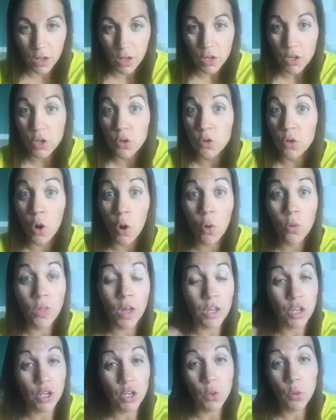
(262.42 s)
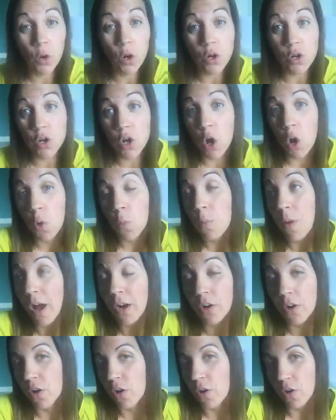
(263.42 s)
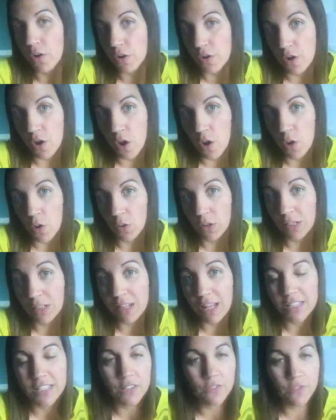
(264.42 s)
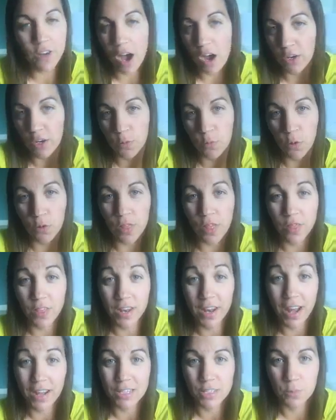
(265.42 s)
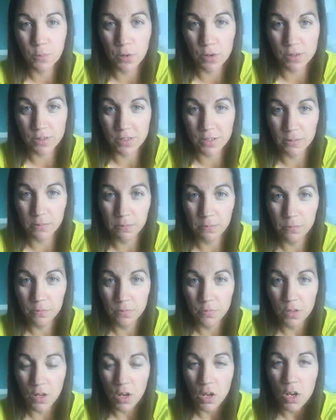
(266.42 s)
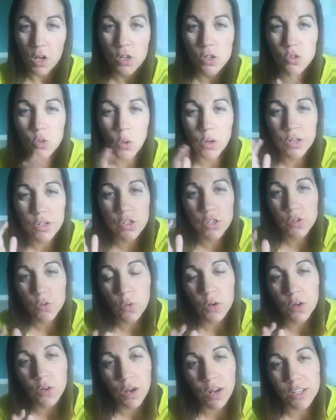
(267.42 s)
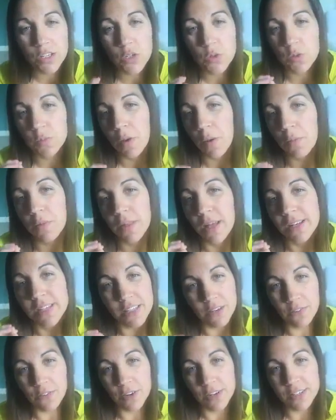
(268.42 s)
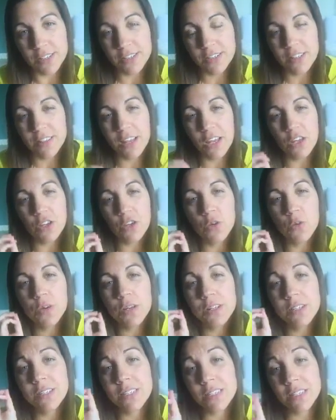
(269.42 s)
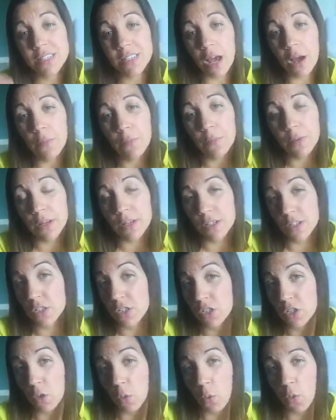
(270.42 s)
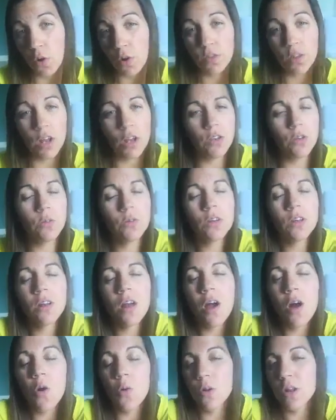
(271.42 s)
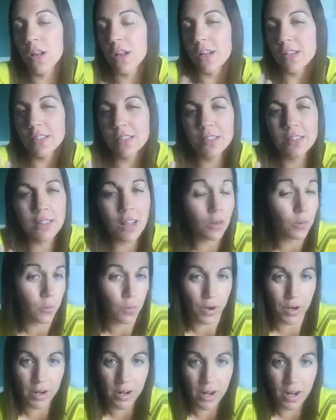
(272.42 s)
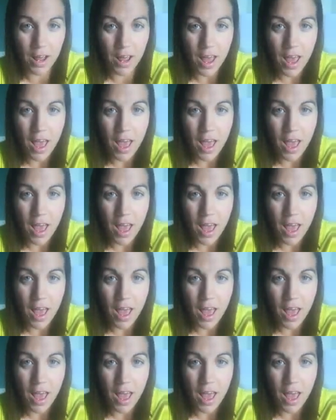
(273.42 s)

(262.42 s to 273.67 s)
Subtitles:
You know that you are no better or no less valuable than the next person. So I just want you guys to remember that difference, that you can step into your worth and you can own it and celebrate it.